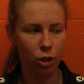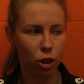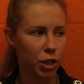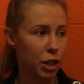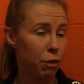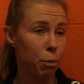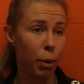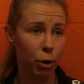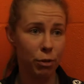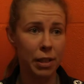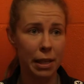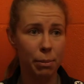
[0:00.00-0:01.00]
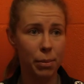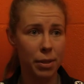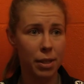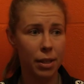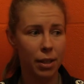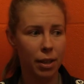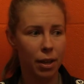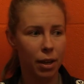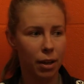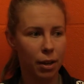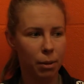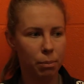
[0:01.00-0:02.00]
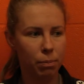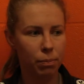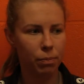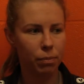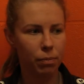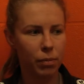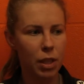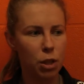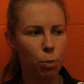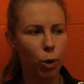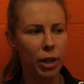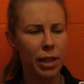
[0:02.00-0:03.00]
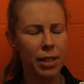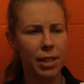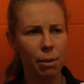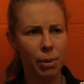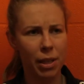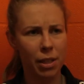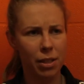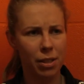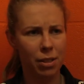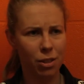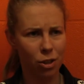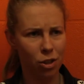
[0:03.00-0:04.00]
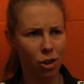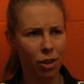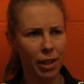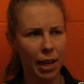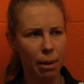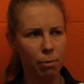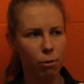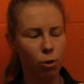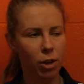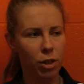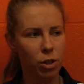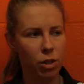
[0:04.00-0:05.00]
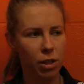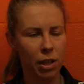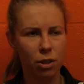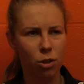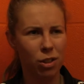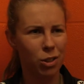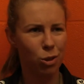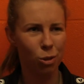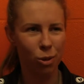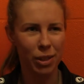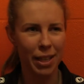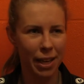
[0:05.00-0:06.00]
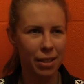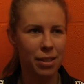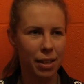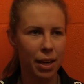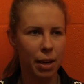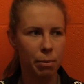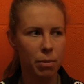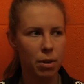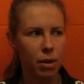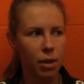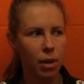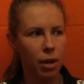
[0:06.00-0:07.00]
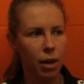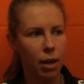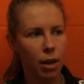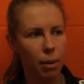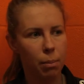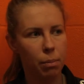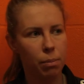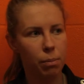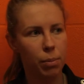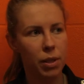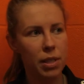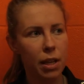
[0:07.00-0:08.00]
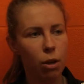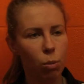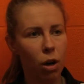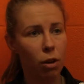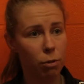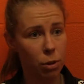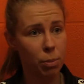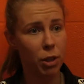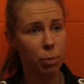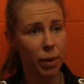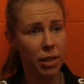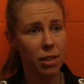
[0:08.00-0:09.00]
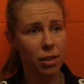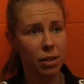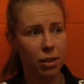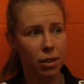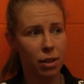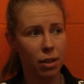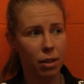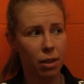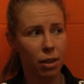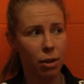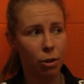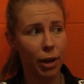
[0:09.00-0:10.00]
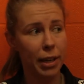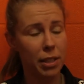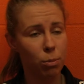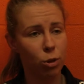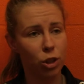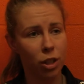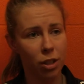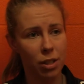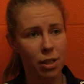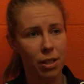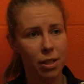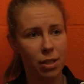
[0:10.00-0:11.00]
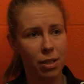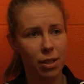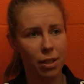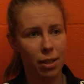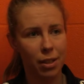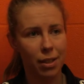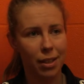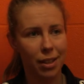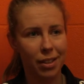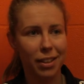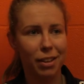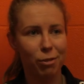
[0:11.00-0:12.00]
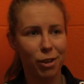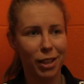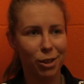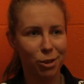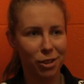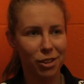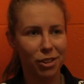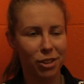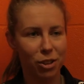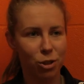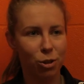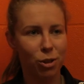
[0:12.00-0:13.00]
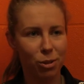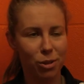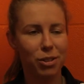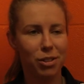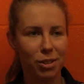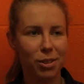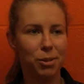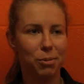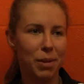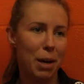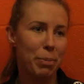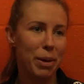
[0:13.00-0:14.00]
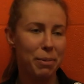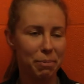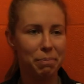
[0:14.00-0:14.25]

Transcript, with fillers: chances for both teams. Um, disappointing 10 minutes to start the game for us. I think it took us too long to get into the game. Um, but the second half was much better, uh, created more chances, and yeah, finally got the, the two goals. So happy.